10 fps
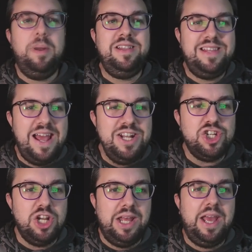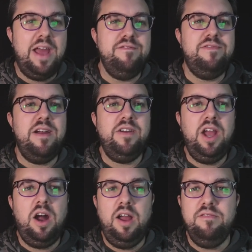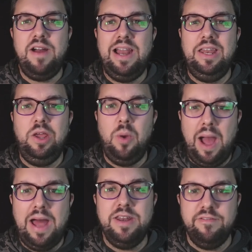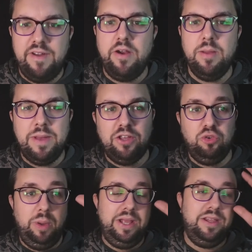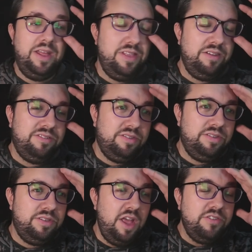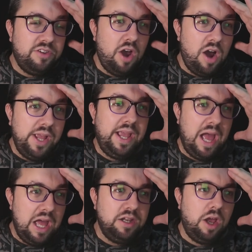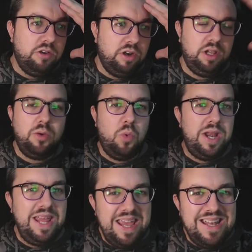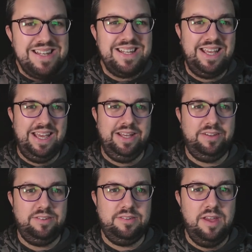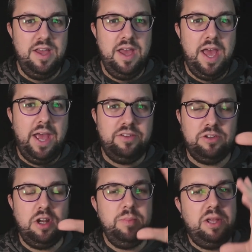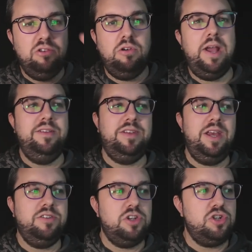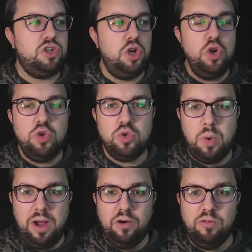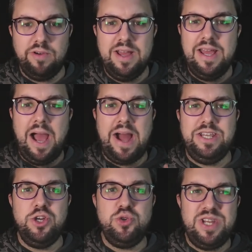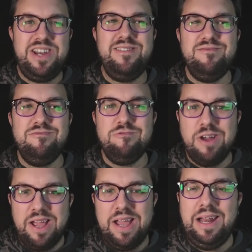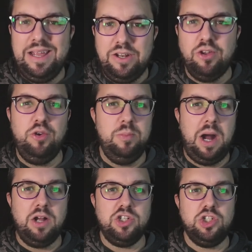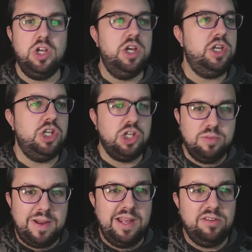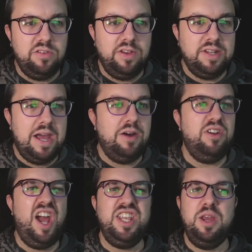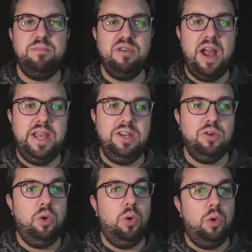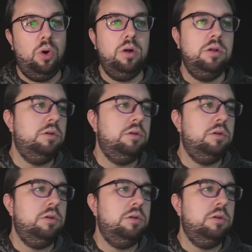potentially a very high value and a very big swing. Yeah, this guy can go crazy. Like when he ticks, it's going to be crazy. It's a 212 and you didn't really do much. You just played something down and you prayed or